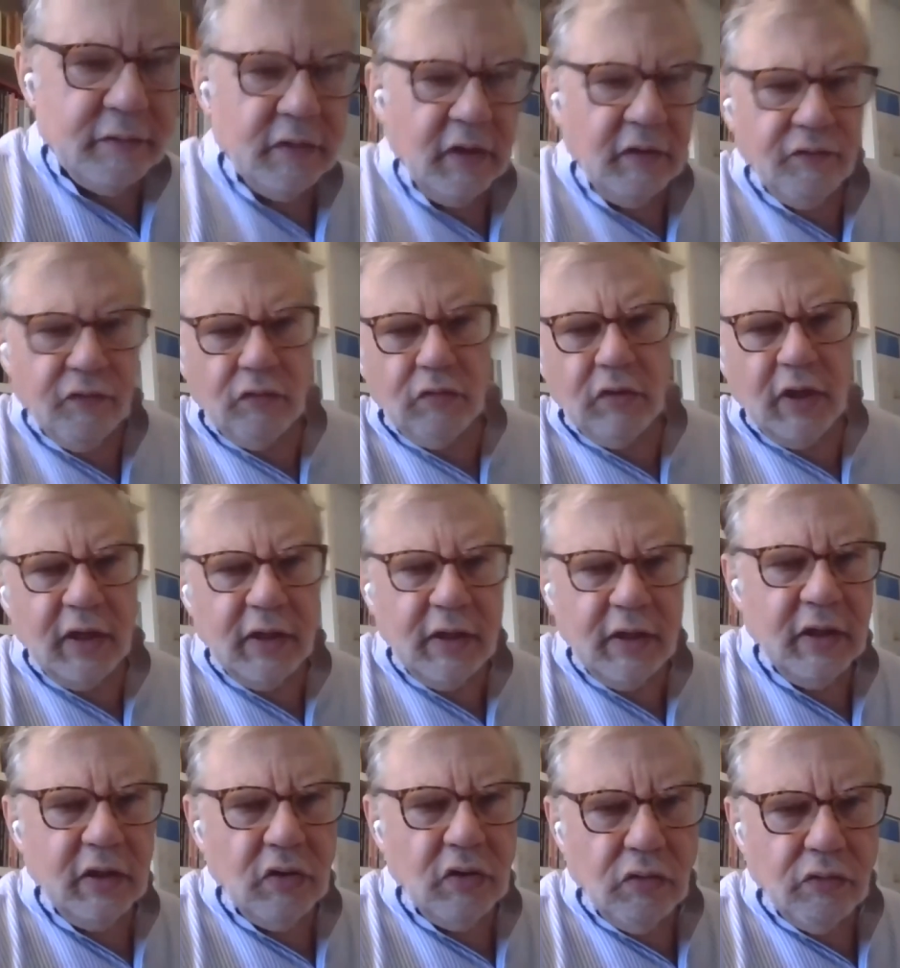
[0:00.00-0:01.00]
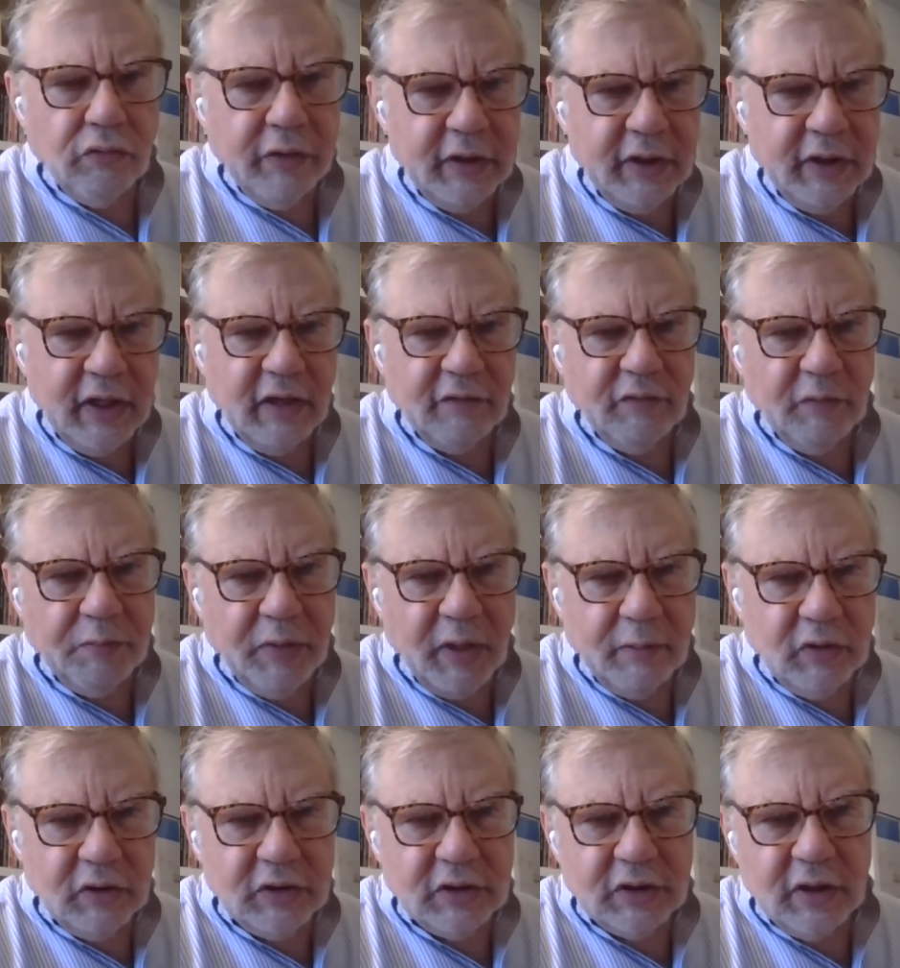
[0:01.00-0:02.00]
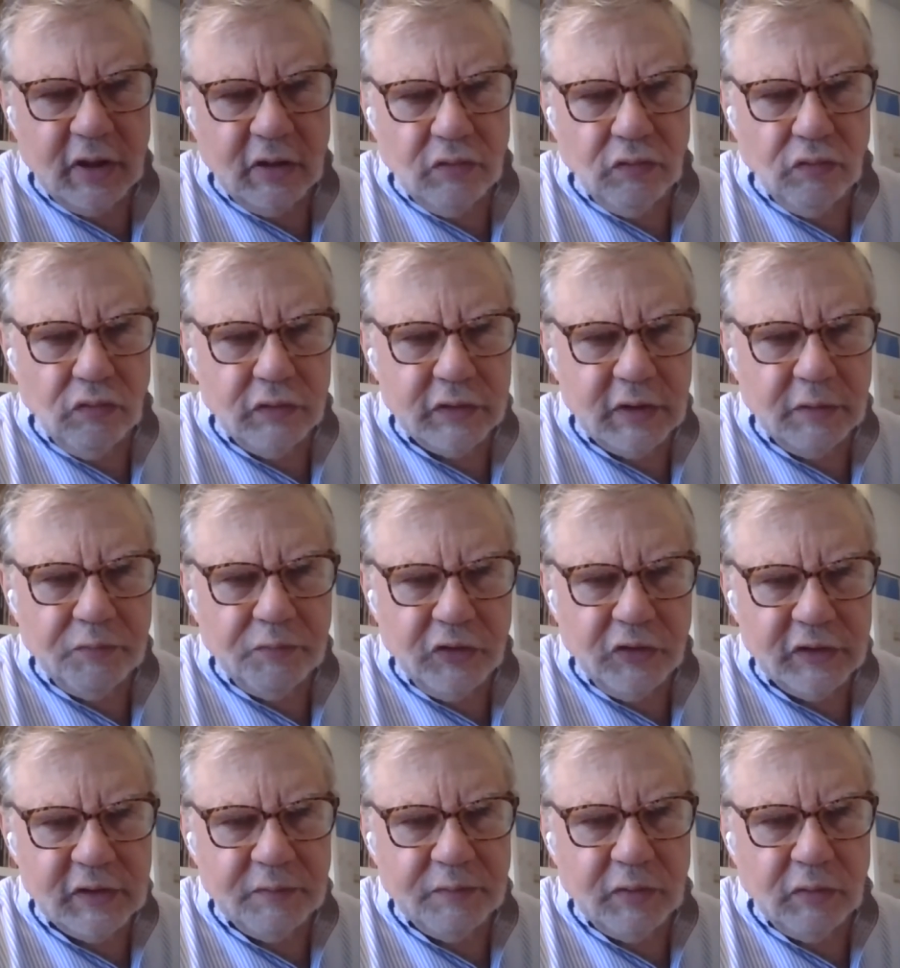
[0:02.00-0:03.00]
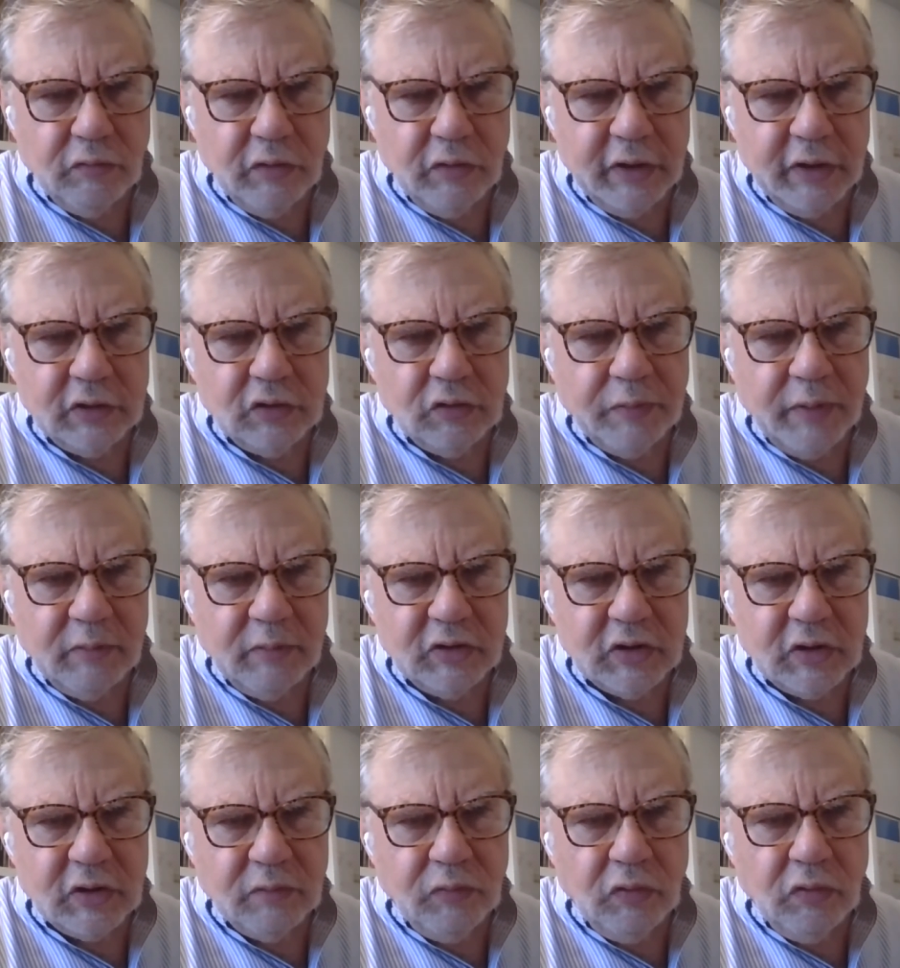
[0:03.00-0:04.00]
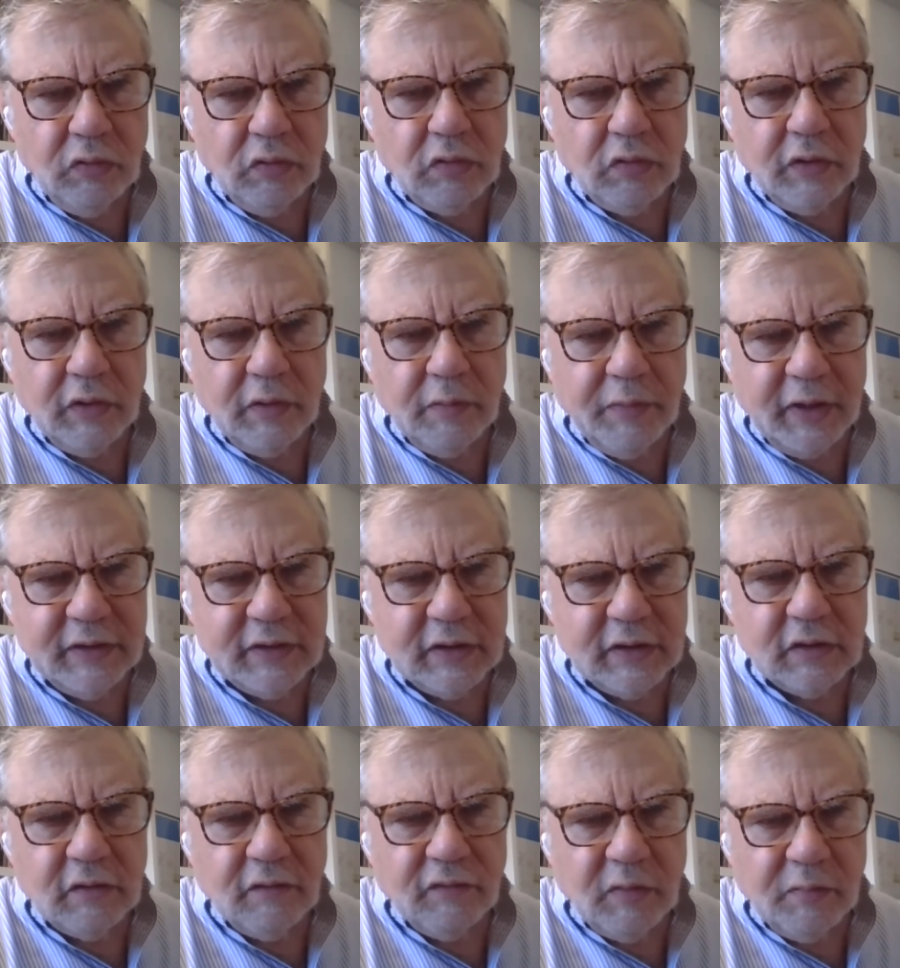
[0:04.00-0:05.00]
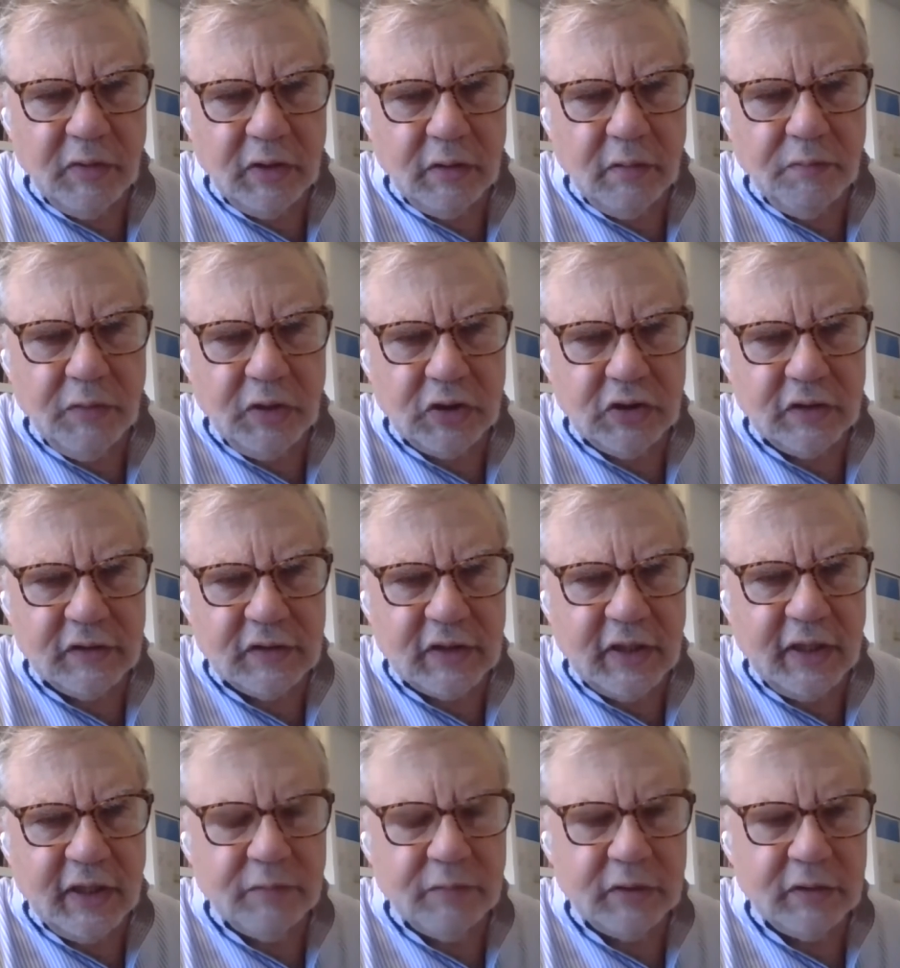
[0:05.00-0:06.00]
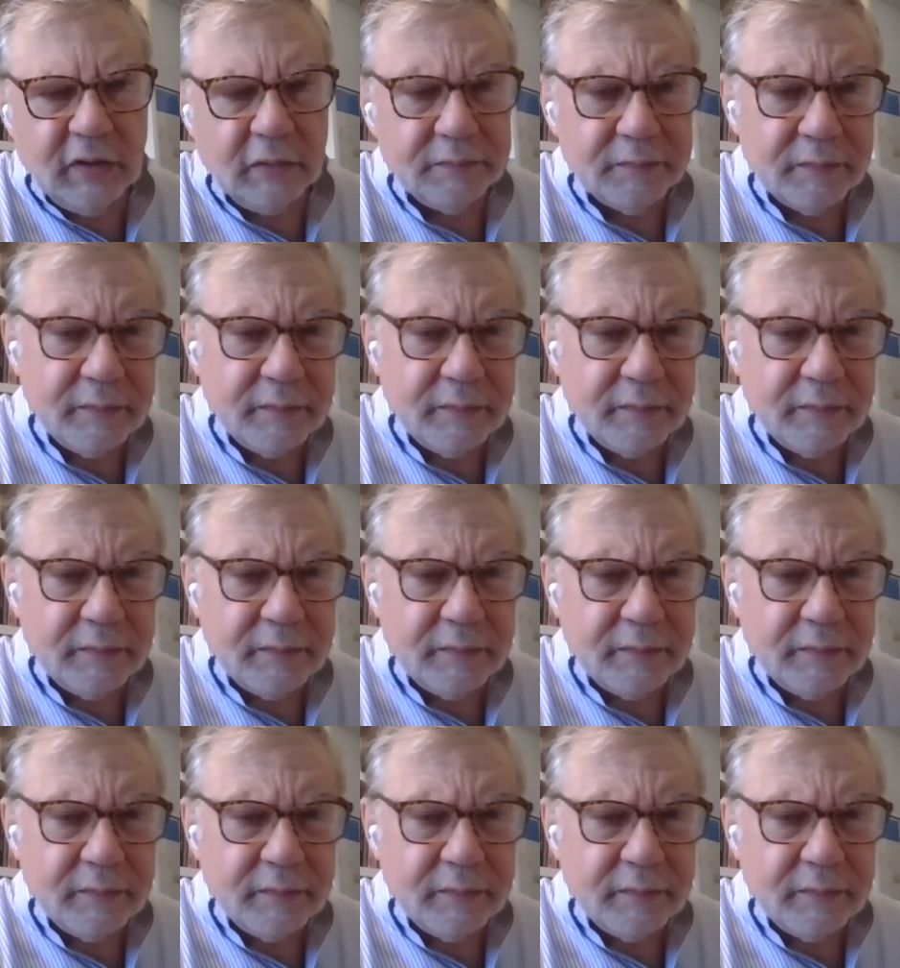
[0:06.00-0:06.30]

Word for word: If you're lucky, you already have a publisher who is in principle willing to publish the book on the basis of the mission statement